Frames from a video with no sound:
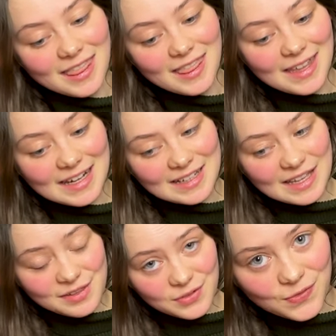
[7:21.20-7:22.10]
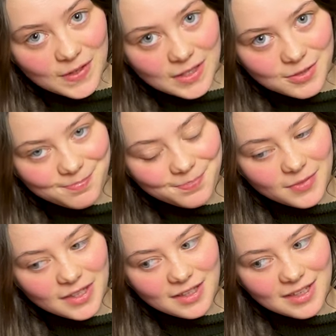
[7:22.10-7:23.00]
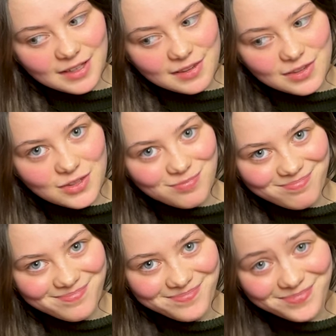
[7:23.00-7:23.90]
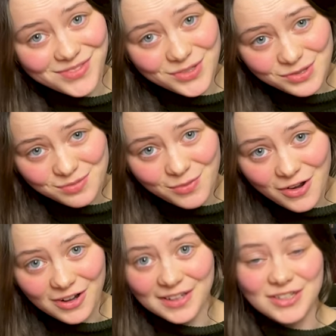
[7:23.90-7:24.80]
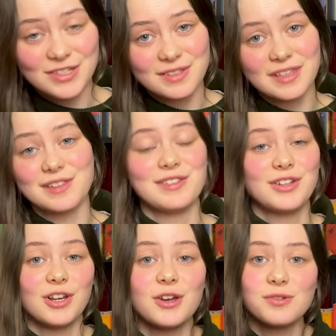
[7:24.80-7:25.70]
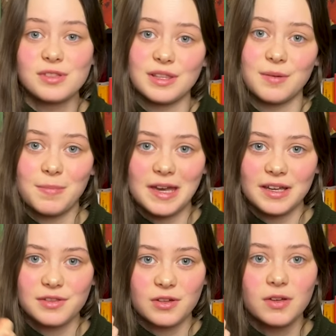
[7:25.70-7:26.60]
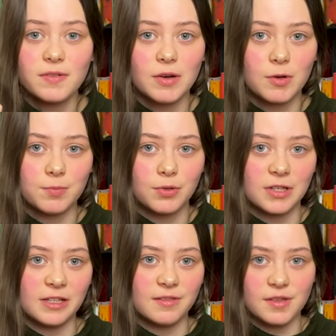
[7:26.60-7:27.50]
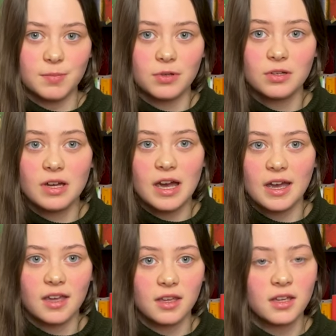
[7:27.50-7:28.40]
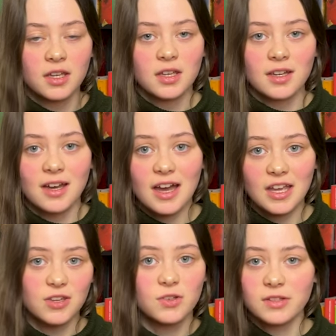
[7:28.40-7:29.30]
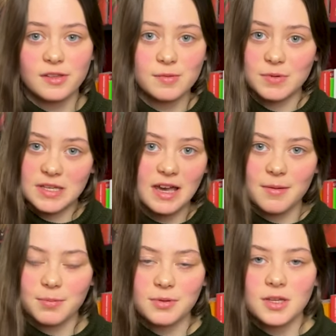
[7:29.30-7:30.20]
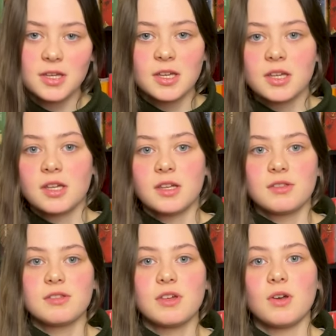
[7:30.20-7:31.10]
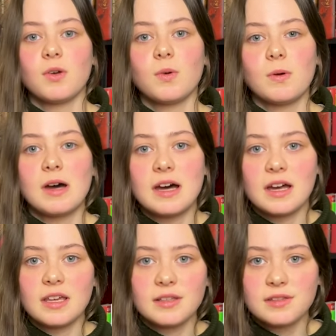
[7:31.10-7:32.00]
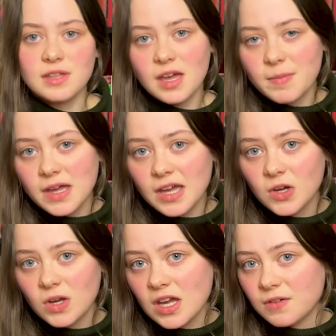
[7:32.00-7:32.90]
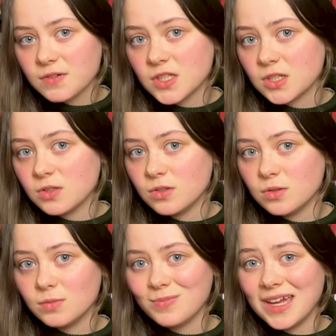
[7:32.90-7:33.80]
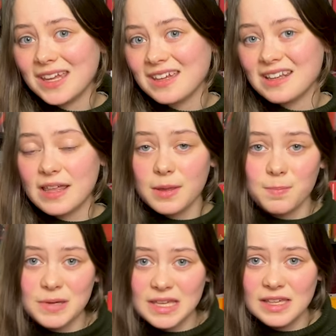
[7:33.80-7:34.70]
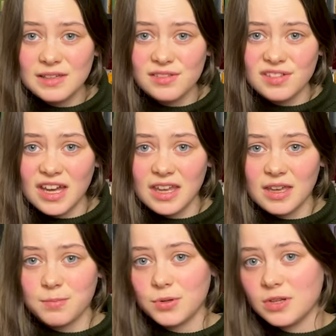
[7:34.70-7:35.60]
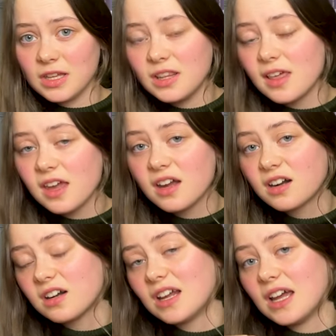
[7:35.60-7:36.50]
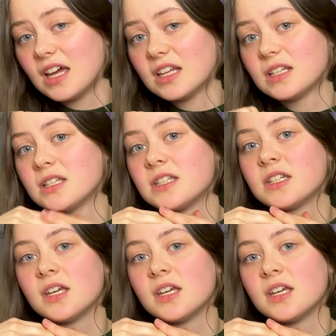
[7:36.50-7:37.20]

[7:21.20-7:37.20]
that it doesn't fit. It's too small. It just doesn't close in the back. So if I would put in a zipper, I couldn't zip it up. So I somehow have to make another piece I can put in there and